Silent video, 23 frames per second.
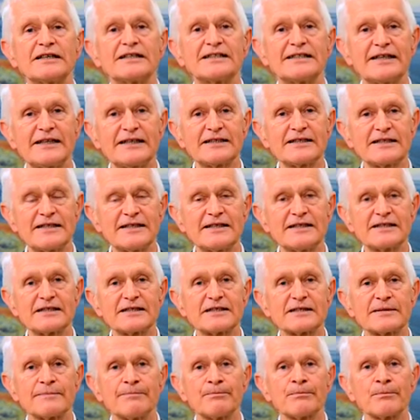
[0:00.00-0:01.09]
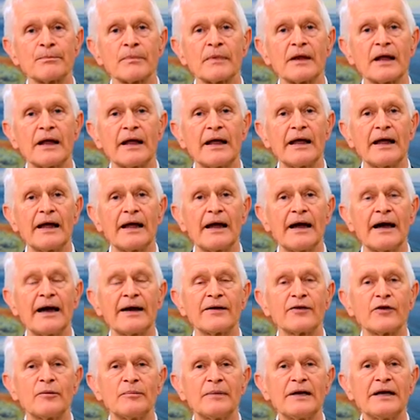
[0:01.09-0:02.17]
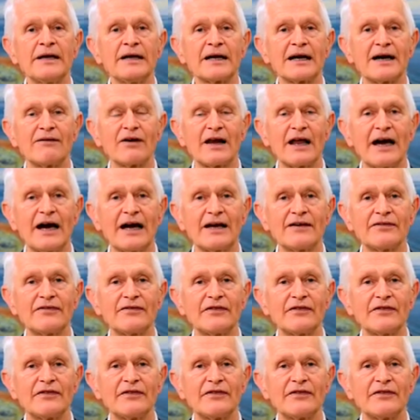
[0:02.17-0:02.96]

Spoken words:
sexes. And the meaning of life